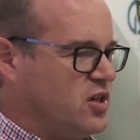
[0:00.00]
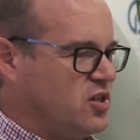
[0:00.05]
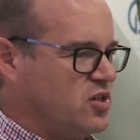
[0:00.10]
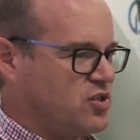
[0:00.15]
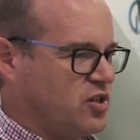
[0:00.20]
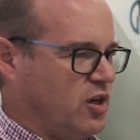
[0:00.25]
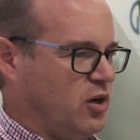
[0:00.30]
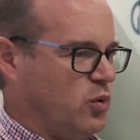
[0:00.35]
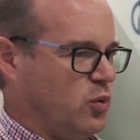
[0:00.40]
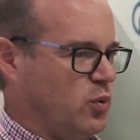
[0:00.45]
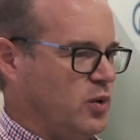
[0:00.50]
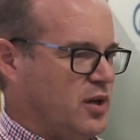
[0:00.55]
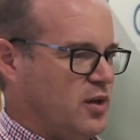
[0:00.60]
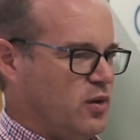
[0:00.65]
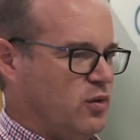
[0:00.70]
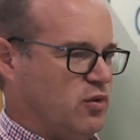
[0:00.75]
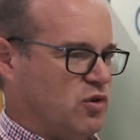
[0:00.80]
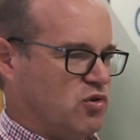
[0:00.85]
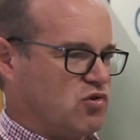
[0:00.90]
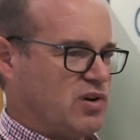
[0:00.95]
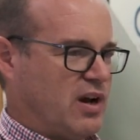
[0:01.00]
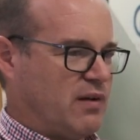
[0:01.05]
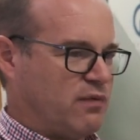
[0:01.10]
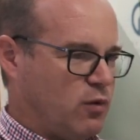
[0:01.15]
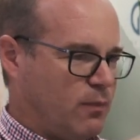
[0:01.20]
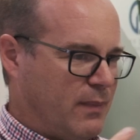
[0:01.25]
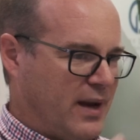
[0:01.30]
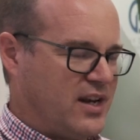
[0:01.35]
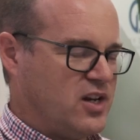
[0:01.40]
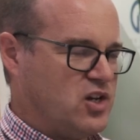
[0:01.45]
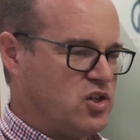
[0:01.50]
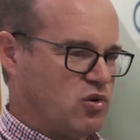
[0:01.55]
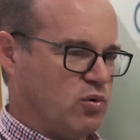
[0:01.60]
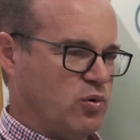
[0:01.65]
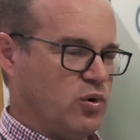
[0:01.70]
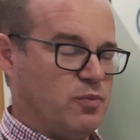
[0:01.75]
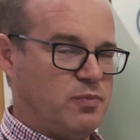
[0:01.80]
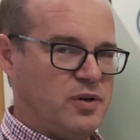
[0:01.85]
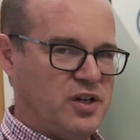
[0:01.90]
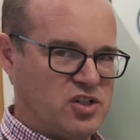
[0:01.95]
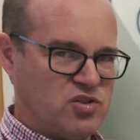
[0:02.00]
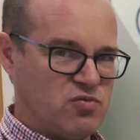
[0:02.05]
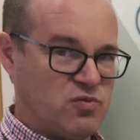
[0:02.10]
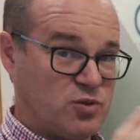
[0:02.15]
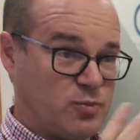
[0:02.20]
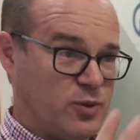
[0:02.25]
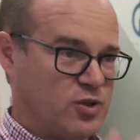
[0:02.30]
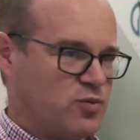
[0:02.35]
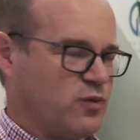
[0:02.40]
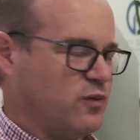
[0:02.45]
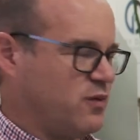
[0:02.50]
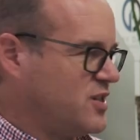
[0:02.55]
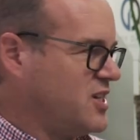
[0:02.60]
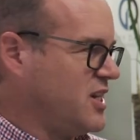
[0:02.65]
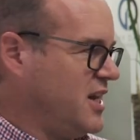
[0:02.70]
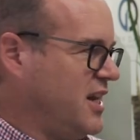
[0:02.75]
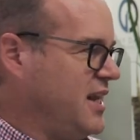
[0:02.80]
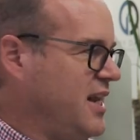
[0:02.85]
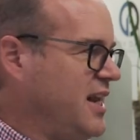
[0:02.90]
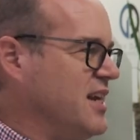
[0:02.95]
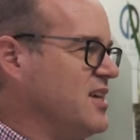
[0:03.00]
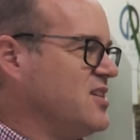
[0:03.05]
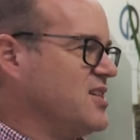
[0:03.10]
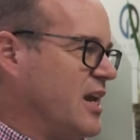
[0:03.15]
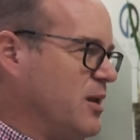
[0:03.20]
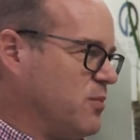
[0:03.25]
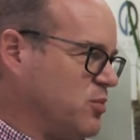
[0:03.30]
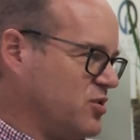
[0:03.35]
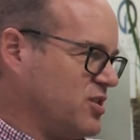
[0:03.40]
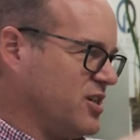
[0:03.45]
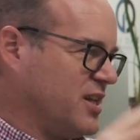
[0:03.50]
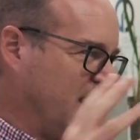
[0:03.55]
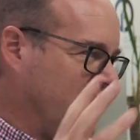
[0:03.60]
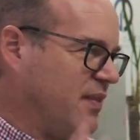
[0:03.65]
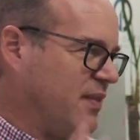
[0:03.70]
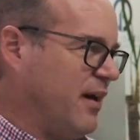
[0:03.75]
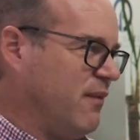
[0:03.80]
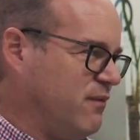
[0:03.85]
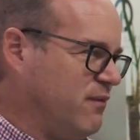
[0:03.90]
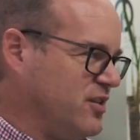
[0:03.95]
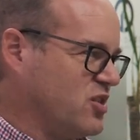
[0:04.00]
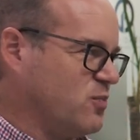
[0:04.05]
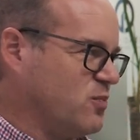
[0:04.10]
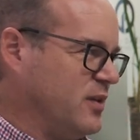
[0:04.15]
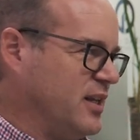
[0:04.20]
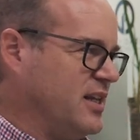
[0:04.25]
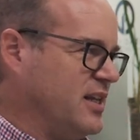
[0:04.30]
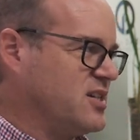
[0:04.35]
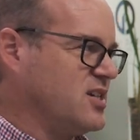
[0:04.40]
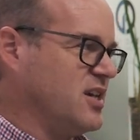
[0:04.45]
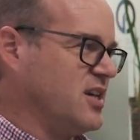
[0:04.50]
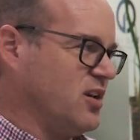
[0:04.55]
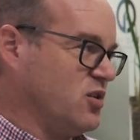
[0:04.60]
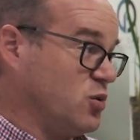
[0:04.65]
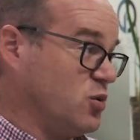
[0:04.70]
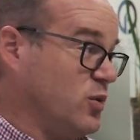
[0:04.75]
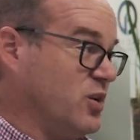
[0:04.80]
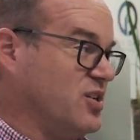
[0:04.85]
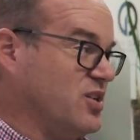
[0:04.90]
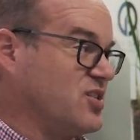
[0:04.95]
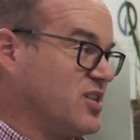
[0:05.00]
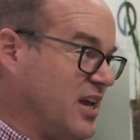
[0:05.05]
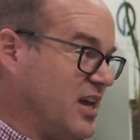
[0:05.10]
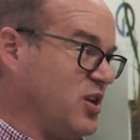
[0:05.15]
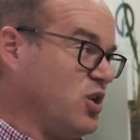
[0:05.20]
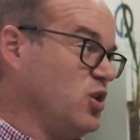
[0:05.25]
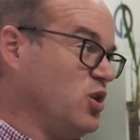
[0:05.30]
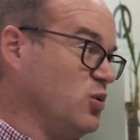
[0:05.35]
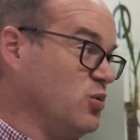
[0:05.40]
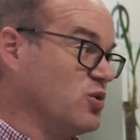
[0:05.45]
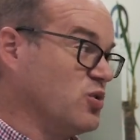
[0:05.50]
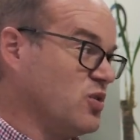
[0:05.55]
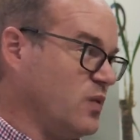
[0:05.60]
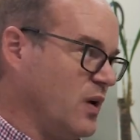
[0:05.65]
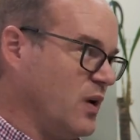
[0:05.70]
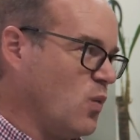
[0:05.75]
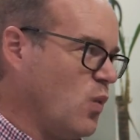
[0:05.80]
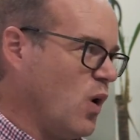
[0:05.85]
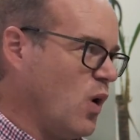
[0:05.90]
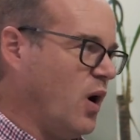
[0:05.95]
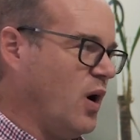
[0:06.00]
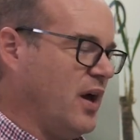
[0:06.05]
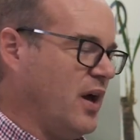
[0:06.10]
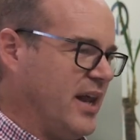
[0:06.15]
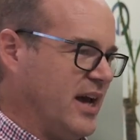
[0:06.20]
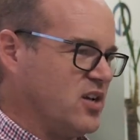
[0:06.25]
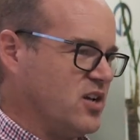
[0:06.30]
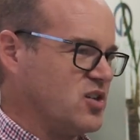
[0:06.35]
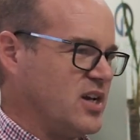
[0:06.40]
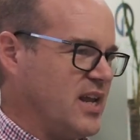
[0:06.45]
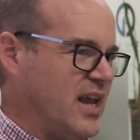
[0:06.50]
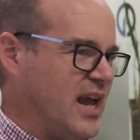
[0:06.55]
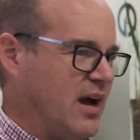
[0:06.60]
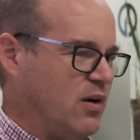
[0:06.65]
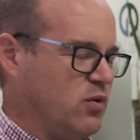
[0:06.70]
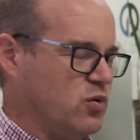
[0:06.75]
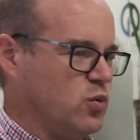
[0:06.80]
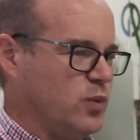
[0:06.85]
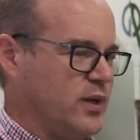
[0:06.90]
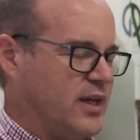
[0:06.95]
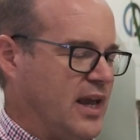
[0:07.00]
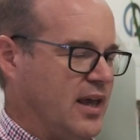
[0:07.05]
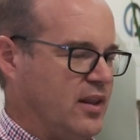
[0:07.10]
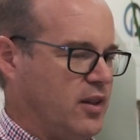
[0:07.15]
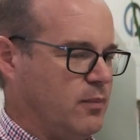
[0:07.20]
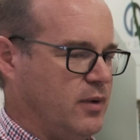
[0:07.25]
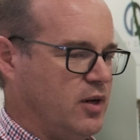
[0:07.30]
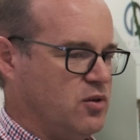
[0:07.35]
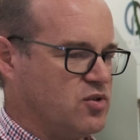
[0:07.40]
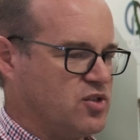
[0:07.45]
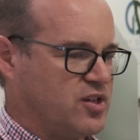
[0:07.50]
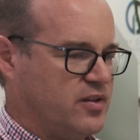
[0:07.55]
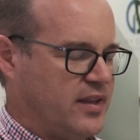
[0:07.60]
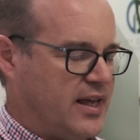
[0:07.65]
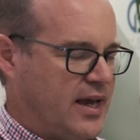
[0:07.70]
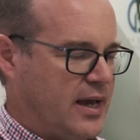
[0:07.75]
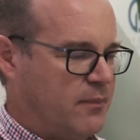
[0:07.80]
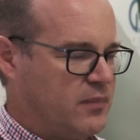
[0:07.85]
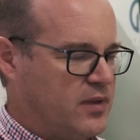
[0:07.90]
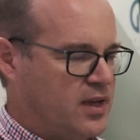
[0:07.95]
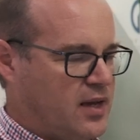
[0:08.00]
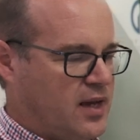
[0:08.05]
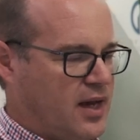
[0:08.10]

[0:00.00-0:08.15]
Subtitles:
So the travel manager or the person responsible for T&E is able to get that visibility and to understand who's doing what and actually how do we get the most of that.